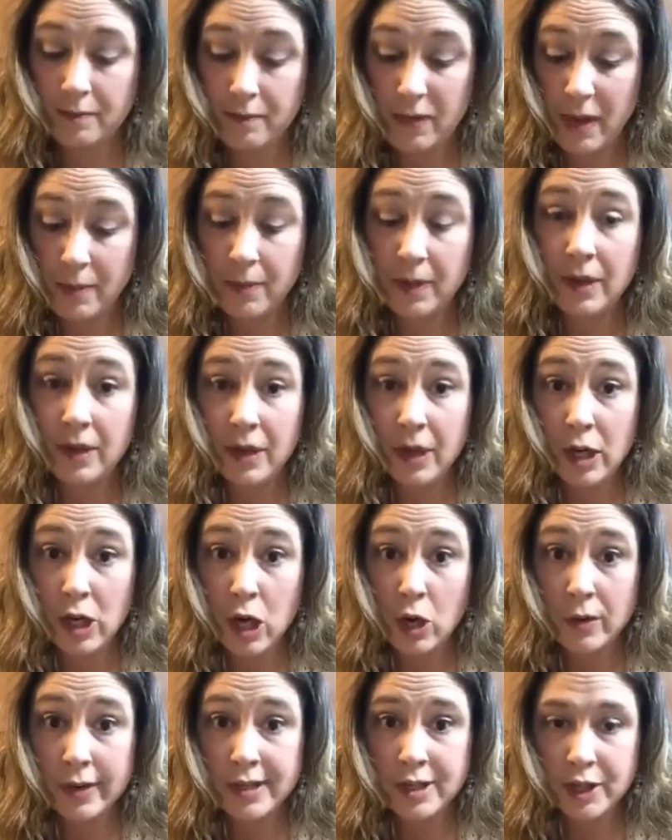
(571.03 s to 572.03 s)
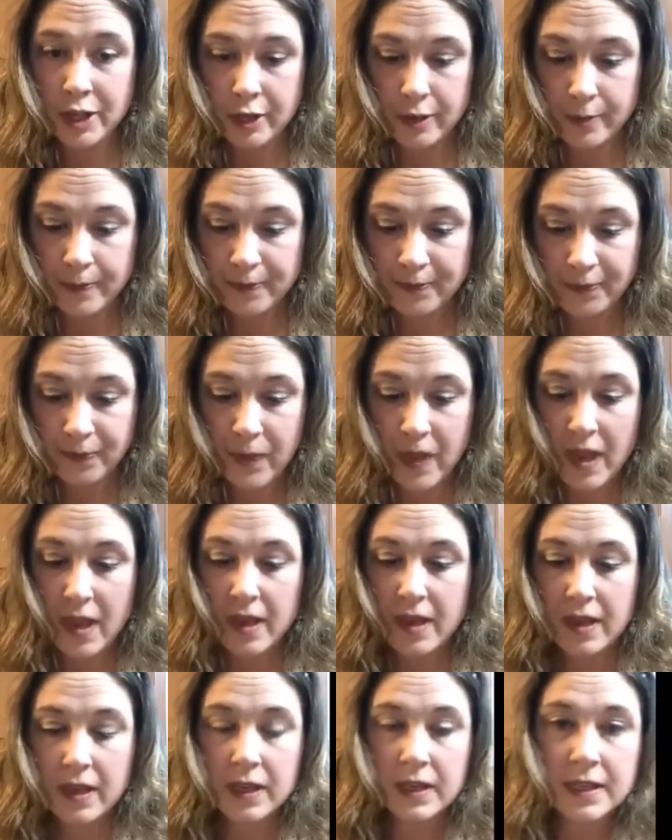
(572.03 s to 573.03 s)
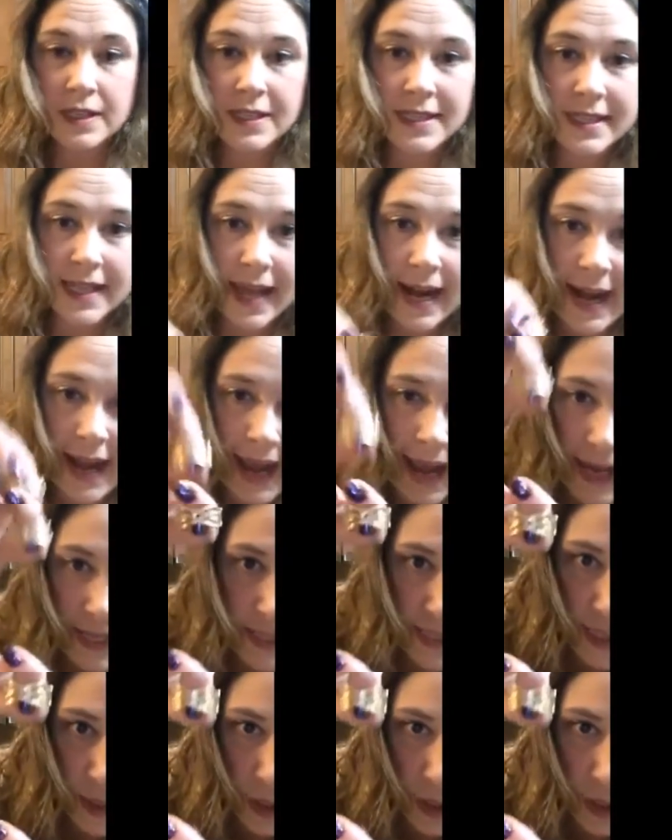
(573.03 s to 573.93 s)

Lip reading: people are going to notice you. So then it has the